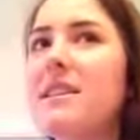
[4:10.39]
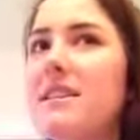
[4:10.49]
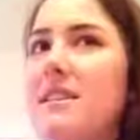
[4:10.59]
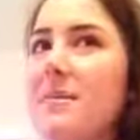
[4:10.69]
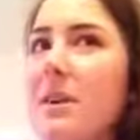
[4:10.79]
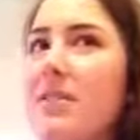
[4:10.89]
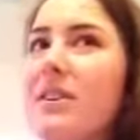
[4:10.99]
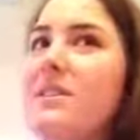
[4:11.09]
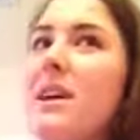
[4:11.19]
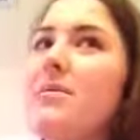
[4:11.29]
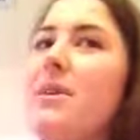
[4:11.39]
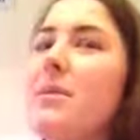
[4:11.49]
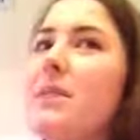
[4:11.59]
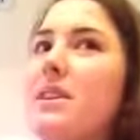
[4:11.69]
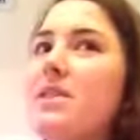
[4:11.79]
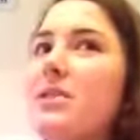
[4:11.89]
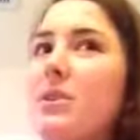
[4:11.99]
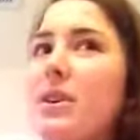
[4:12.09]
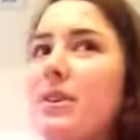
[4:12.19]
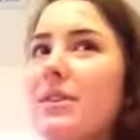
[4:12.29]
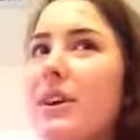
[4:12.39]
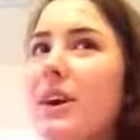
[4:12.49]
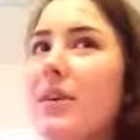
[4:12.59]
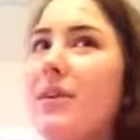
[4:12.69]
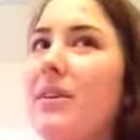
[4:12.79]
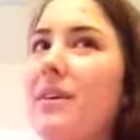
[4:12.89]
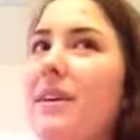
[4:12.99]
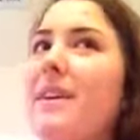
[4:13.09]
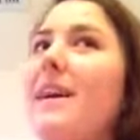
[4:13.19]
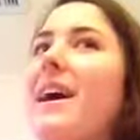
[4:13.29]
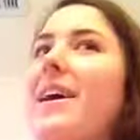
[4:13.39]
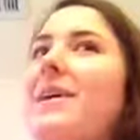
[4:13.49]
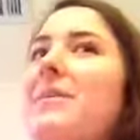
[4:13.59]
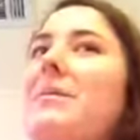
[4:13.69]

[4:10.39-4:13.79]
This is my first time filming the tutorial, so I hope